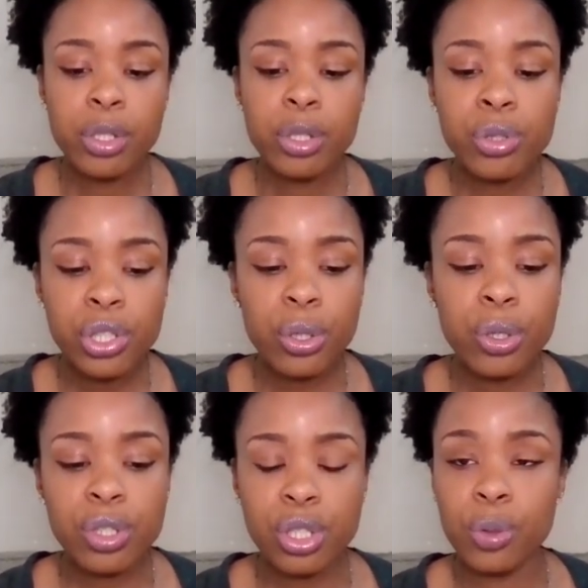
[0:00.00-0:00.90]
you
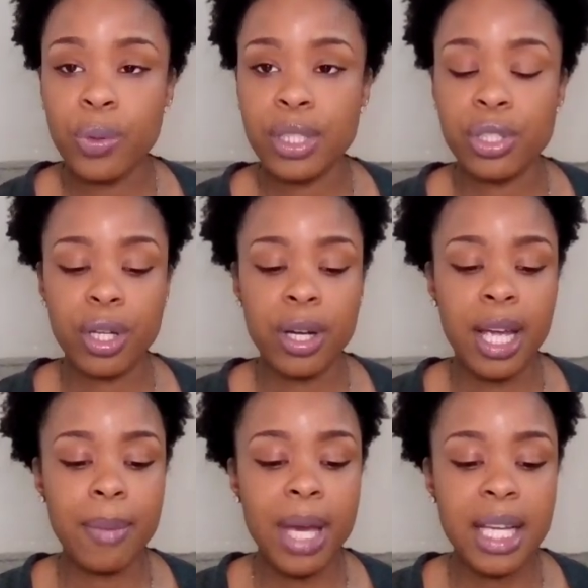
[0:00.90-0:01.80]
choose to endure
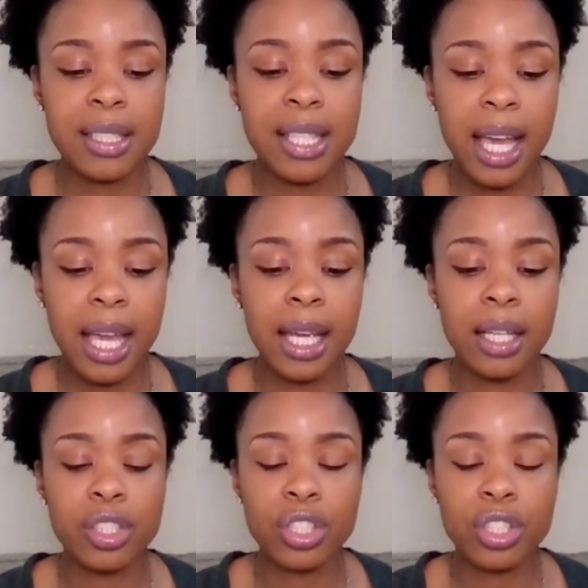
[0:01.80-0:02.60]
and maintain